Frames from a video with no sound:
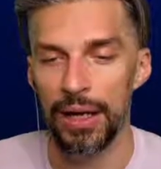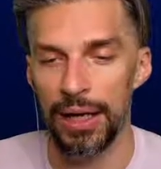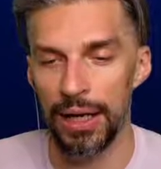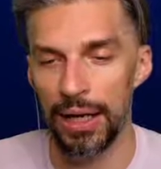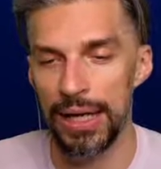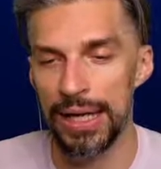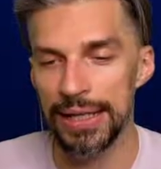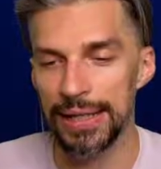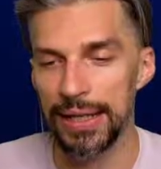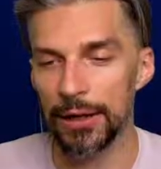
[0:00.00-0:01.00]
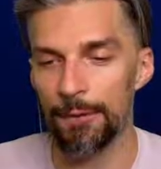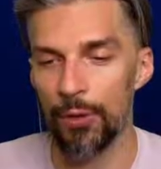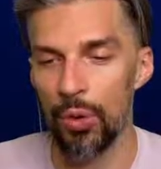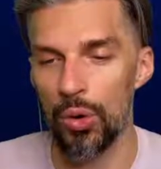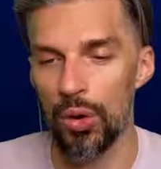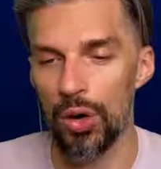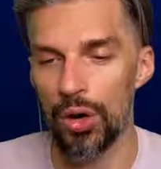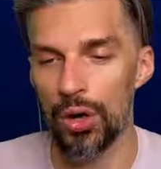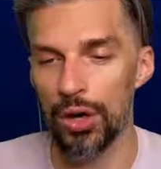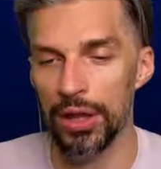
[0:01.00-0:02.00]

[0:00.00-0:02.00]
It is needed for